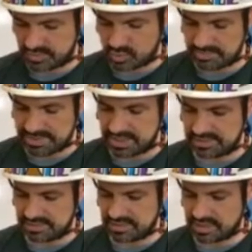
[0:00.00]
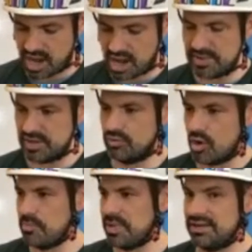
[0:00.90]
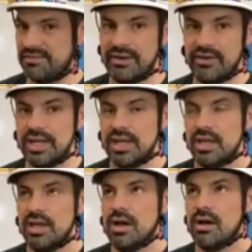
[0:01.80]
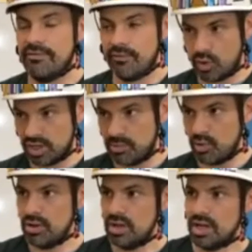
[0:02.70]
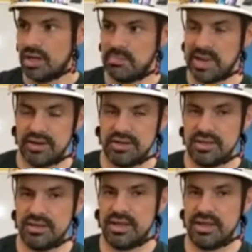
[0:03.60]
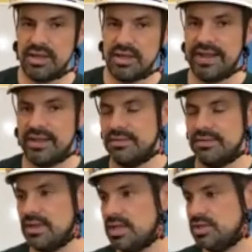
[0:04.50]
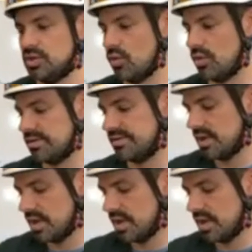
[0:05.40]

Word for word: one because it's a common rope and it's very affordable compared to the advanced hitch cords,